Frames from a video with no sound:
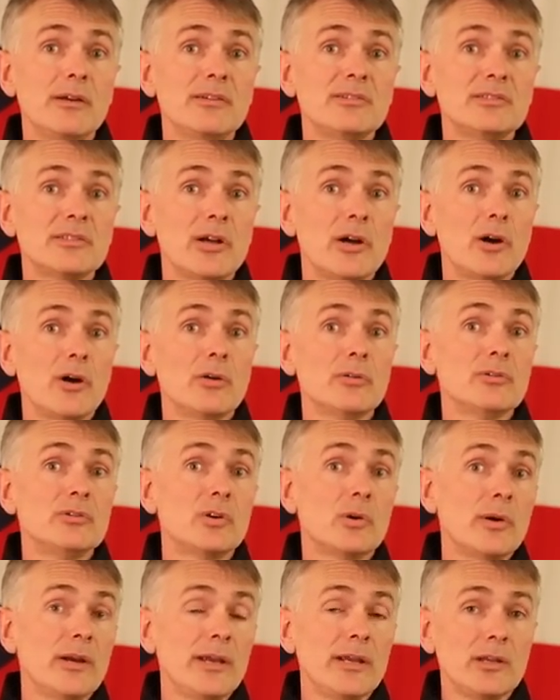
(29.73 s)
So
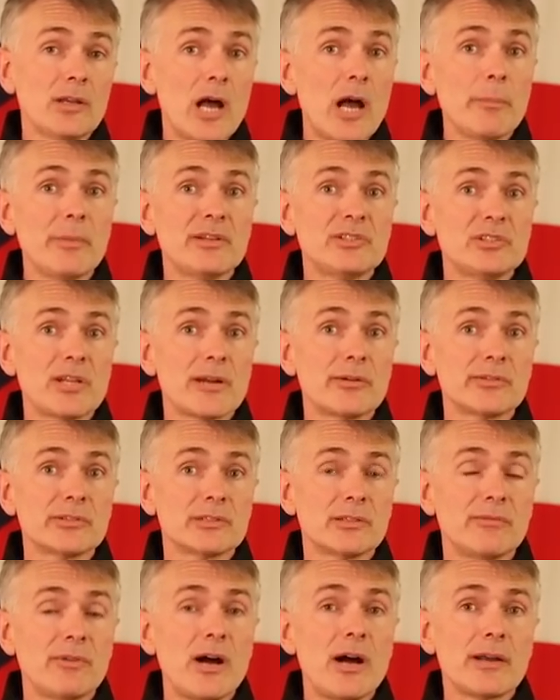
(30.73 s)
during communist
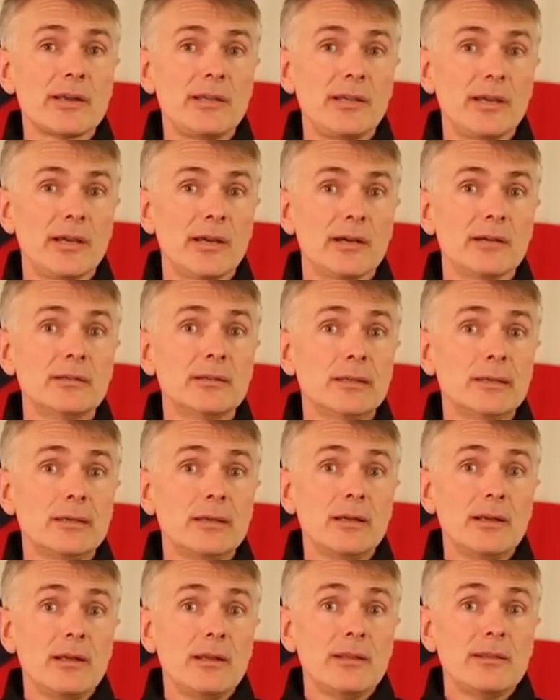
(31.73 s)
Czechoslovakia,
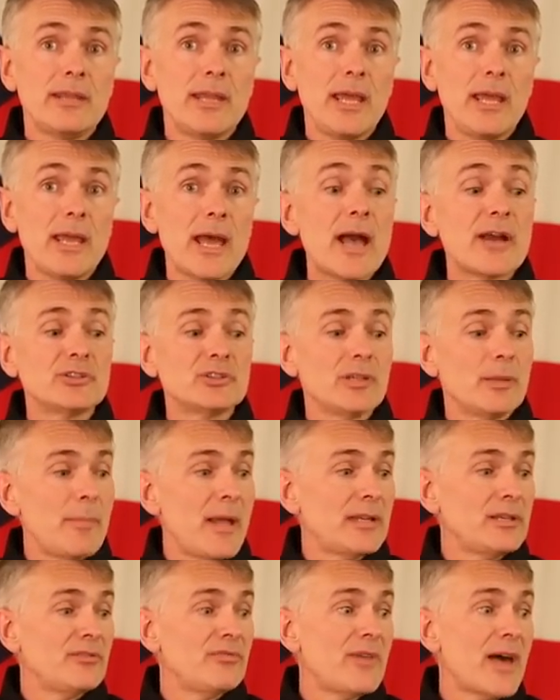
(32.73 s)
they actually
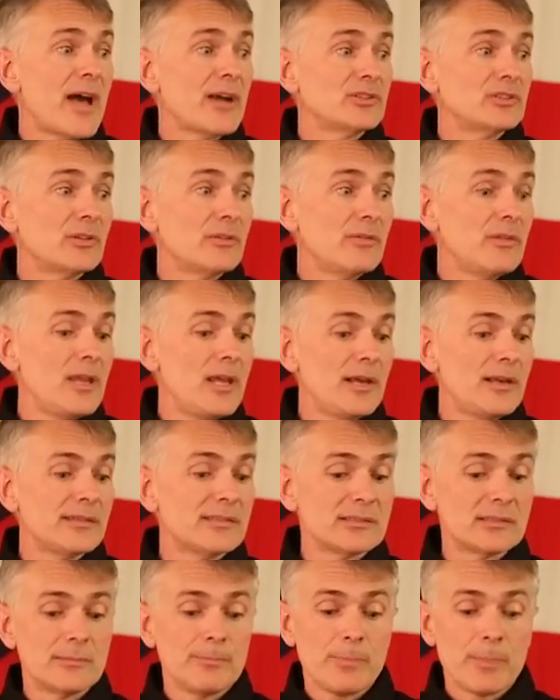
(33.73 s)
manufactured
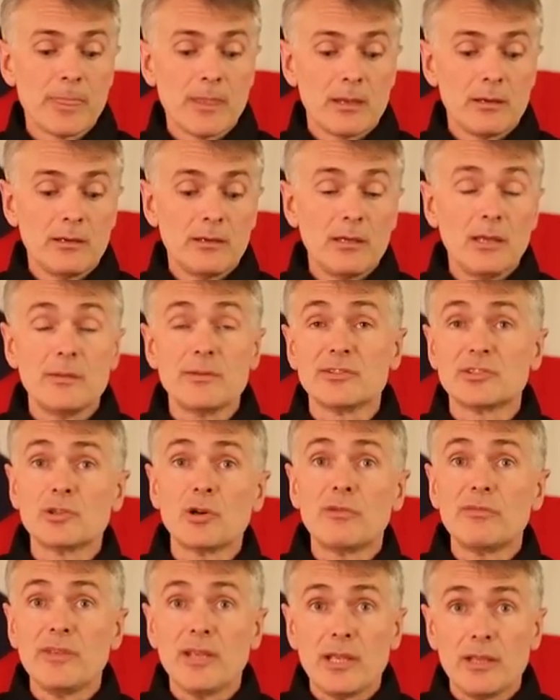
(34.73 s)
this in the
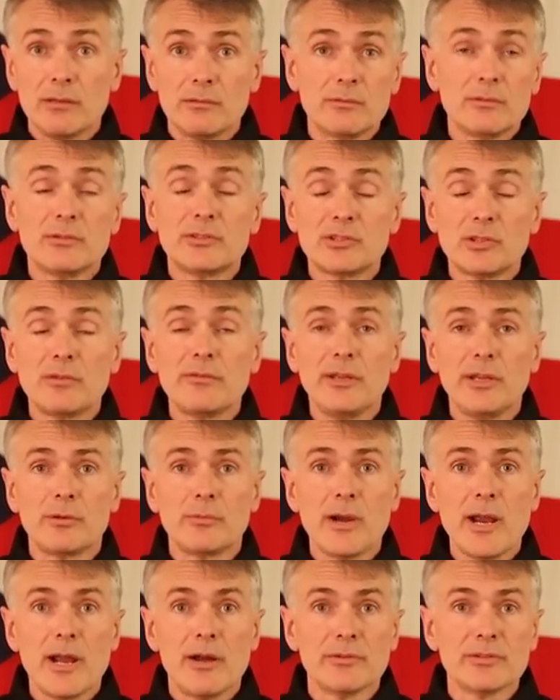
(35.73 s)
Soviet
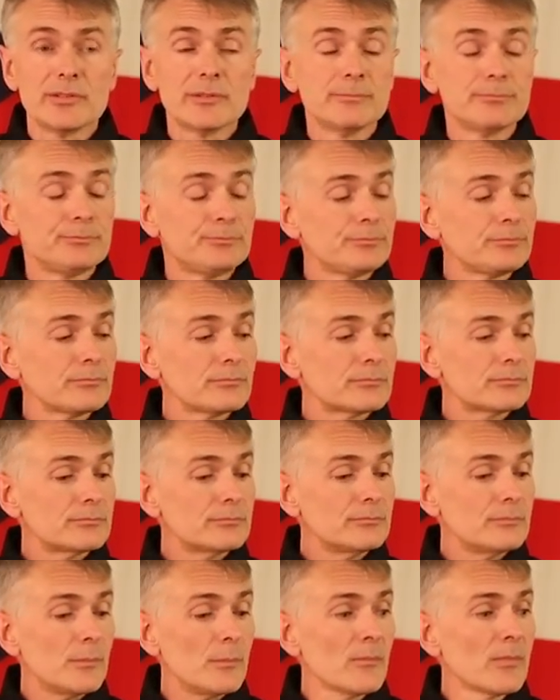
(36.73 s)
round.
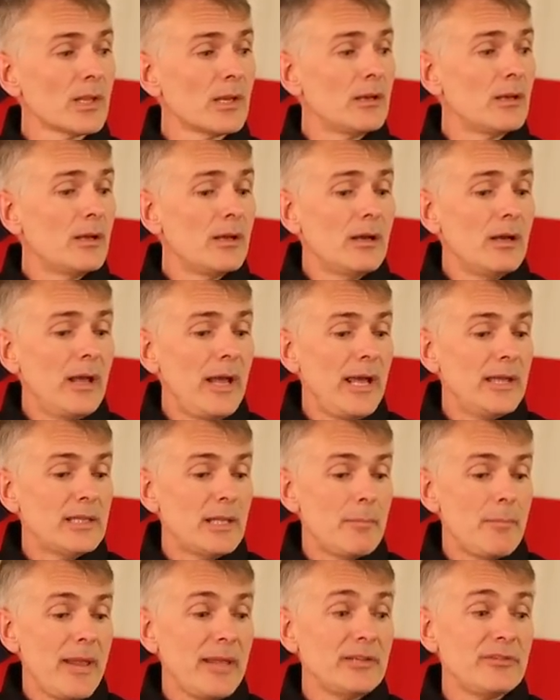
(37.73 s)
And
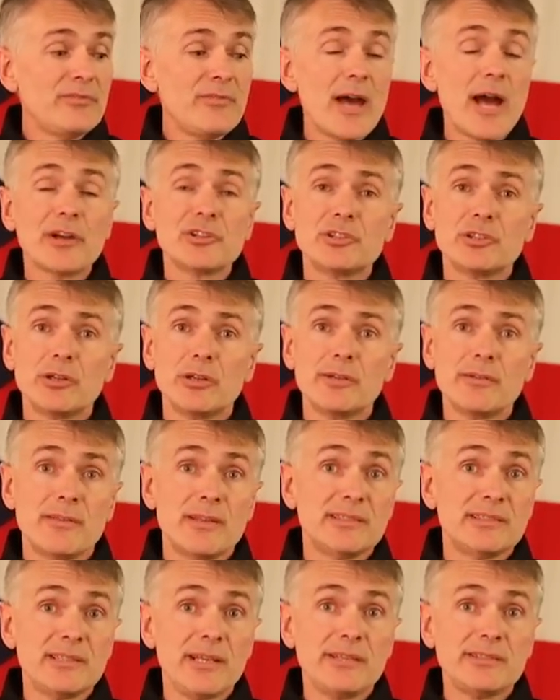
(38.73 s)
they manufactured
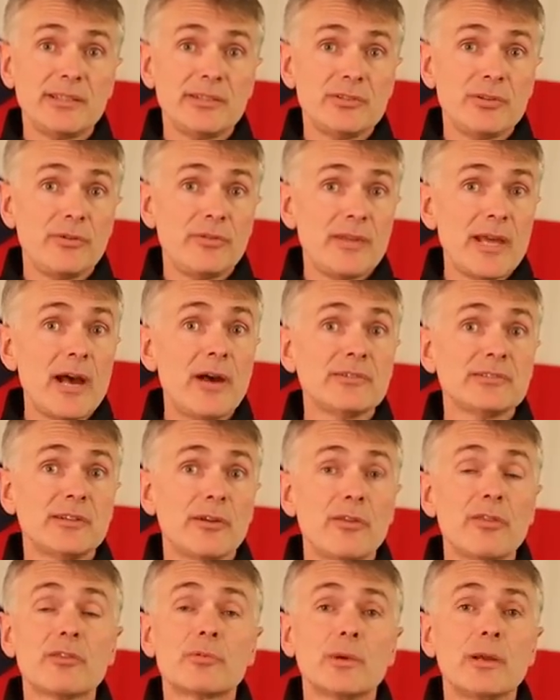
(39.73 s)
the CZ2000
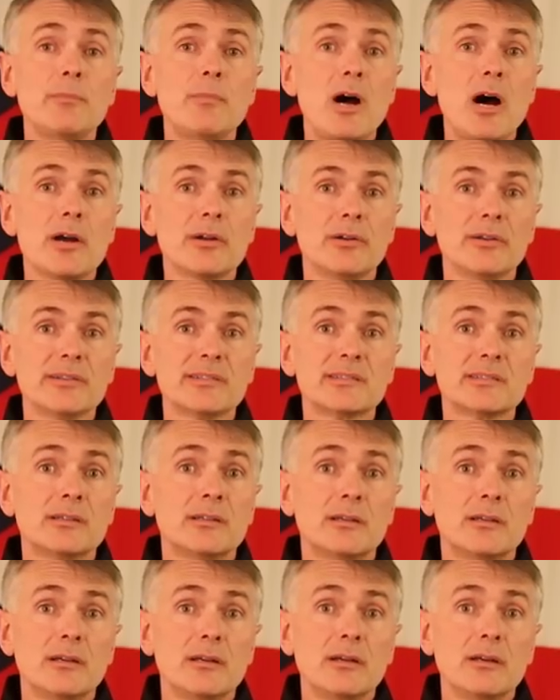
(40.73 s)
in 3 models.
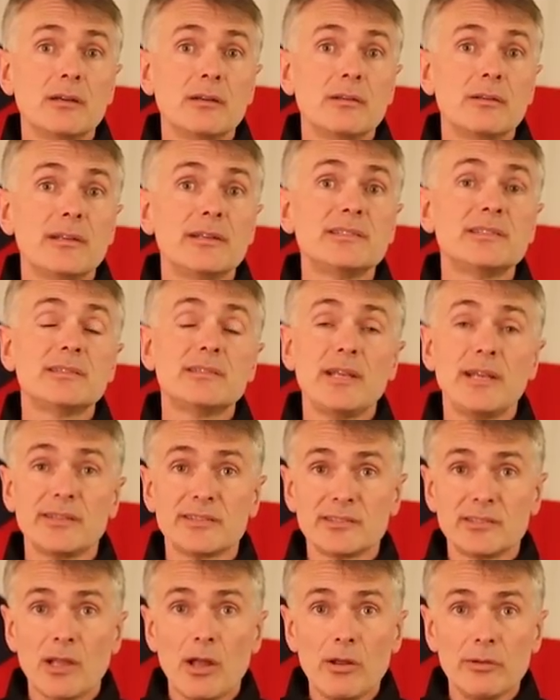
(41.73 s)
This is the
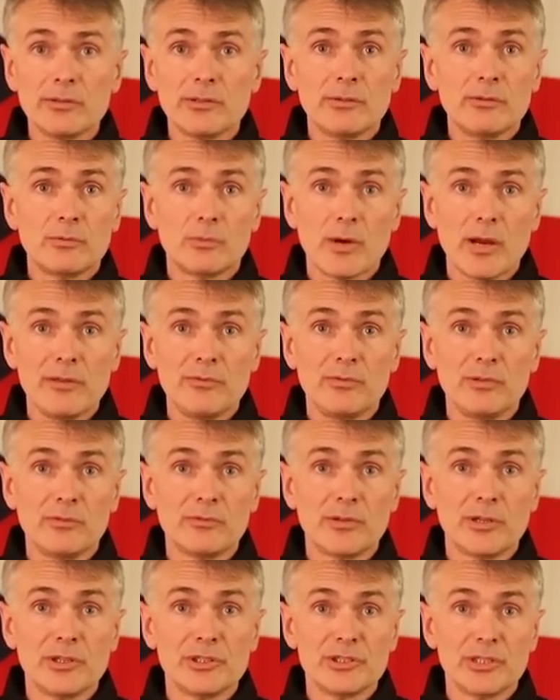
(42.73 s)
assault rifle
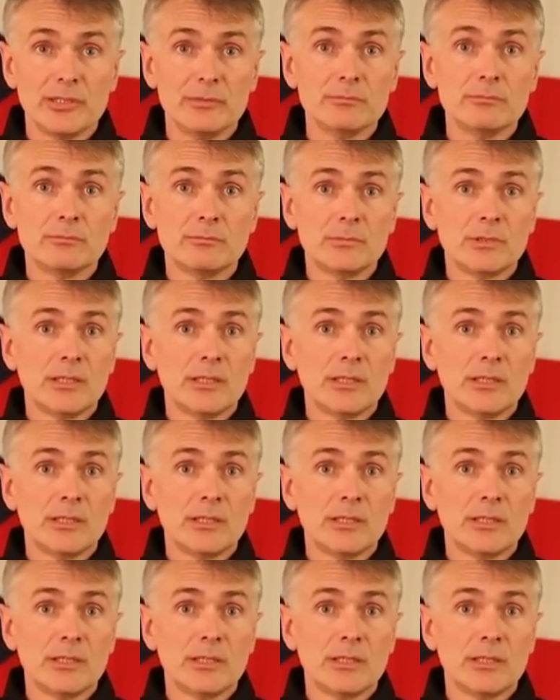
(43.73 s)
version.